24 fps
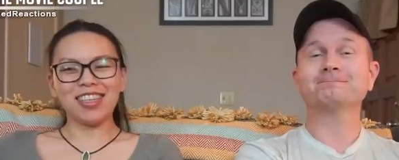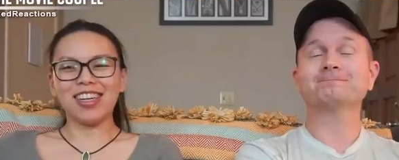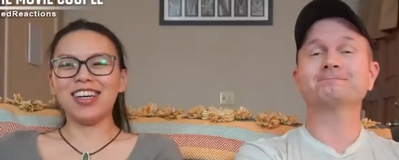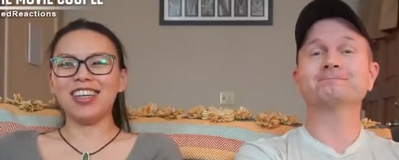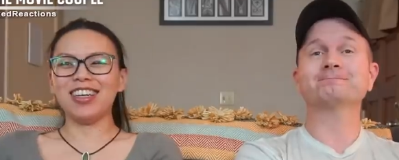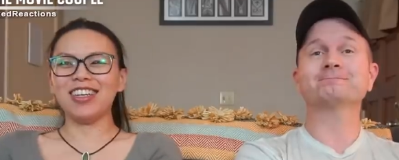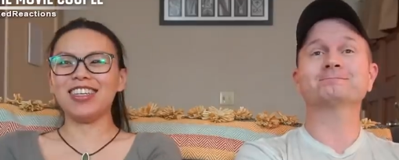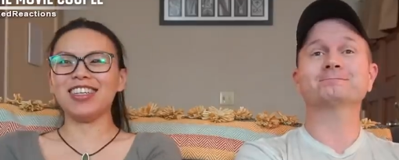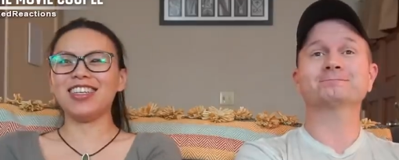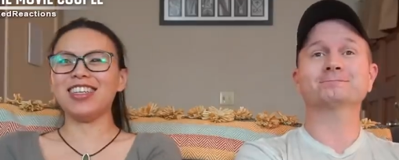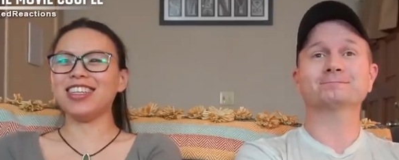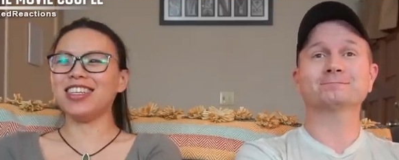
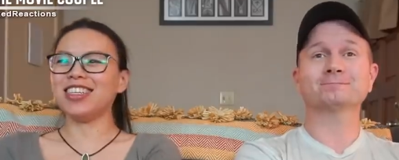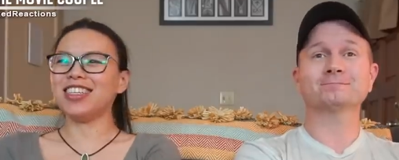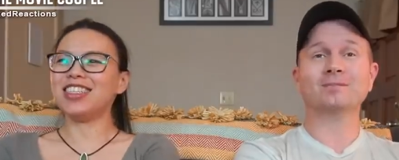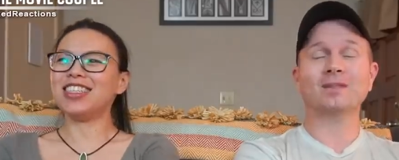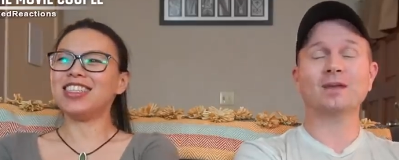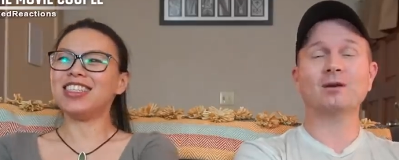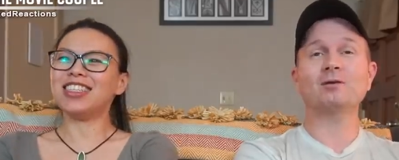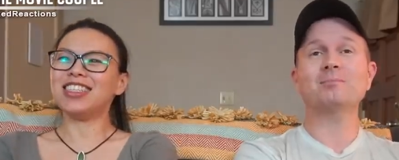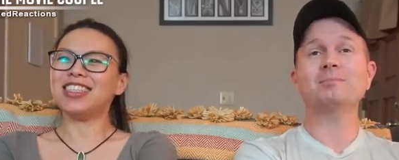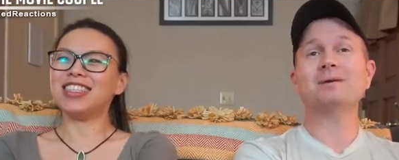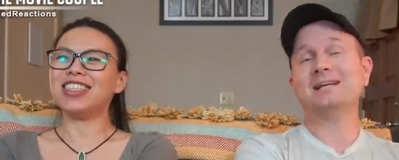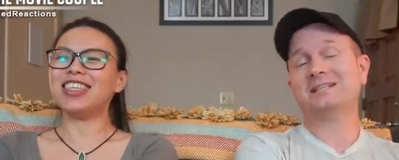Speaker 1: Mm-hmm.
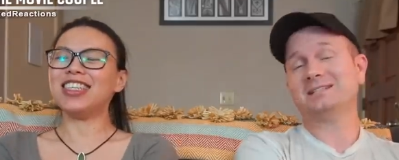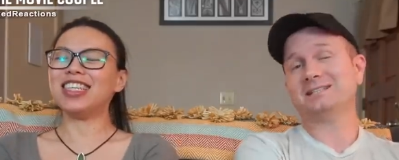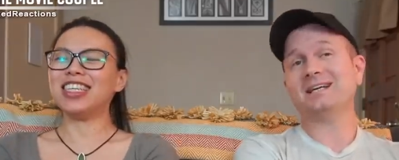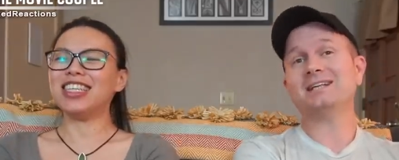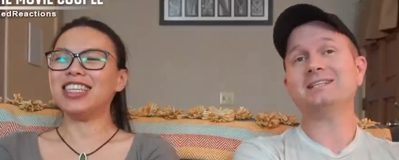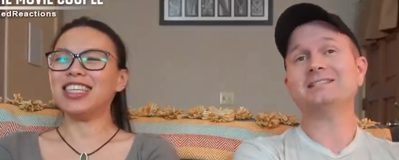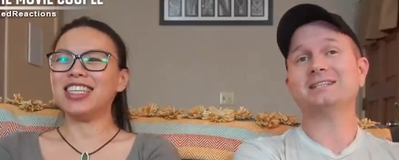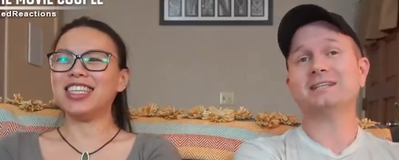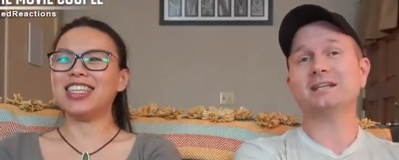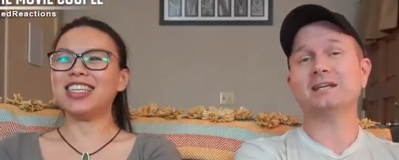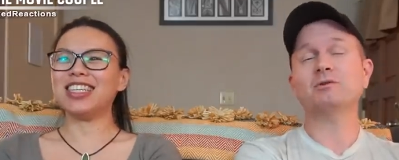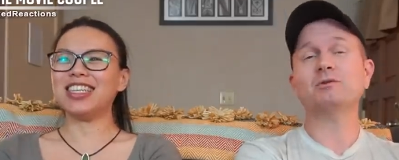It would make
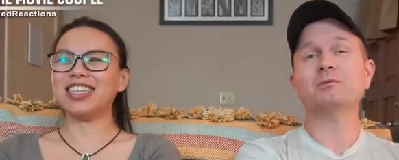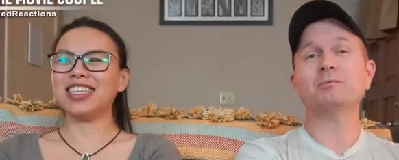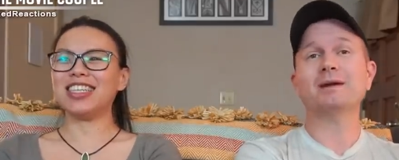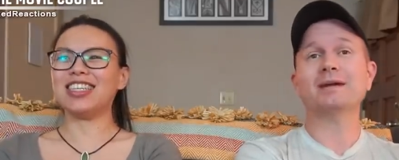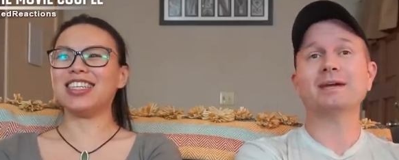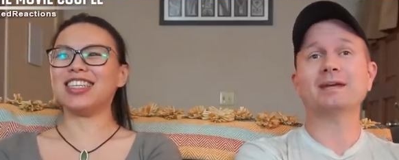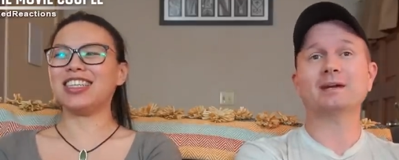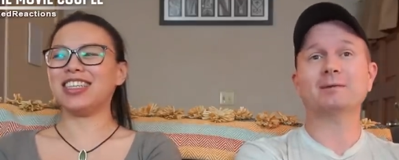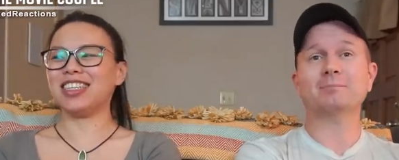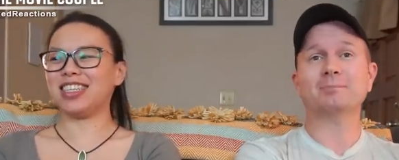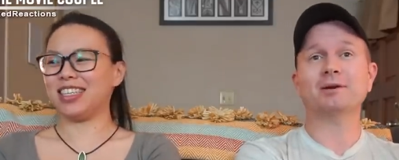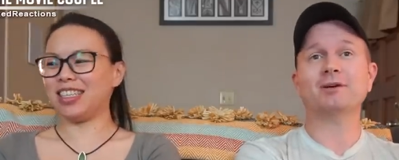sense that he would
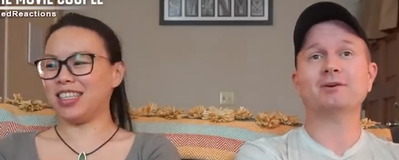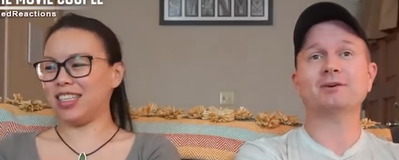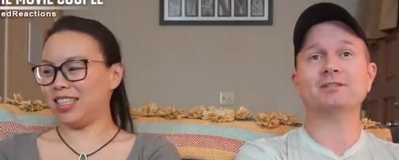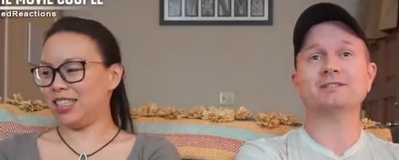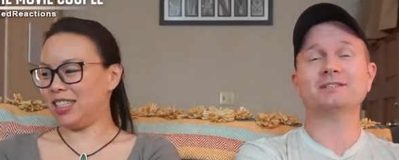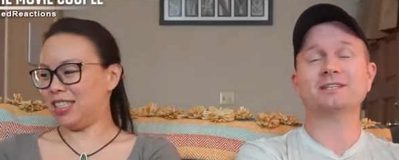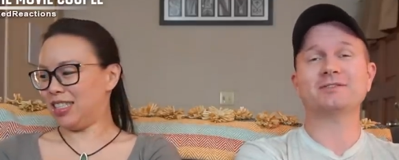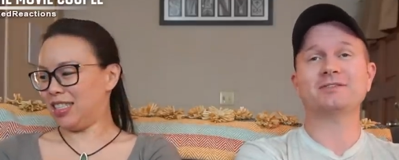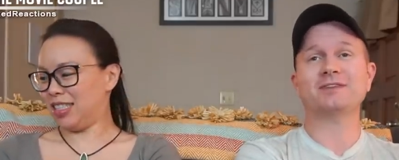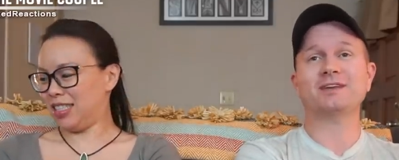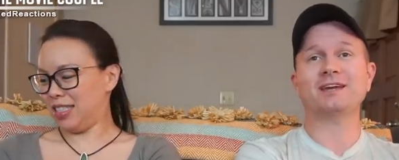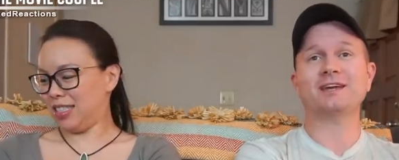make an
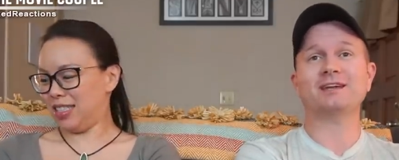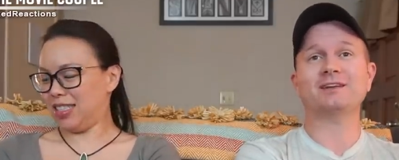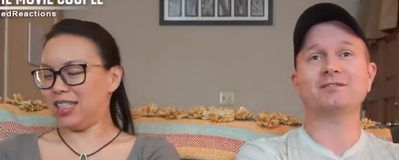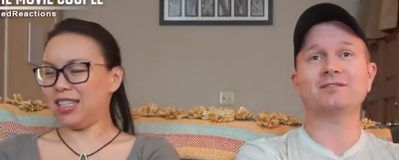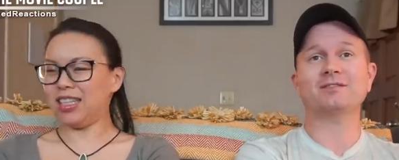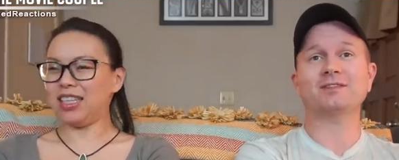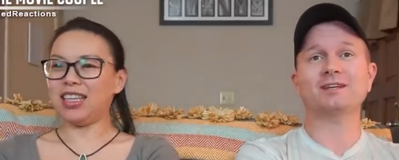appearance at the end of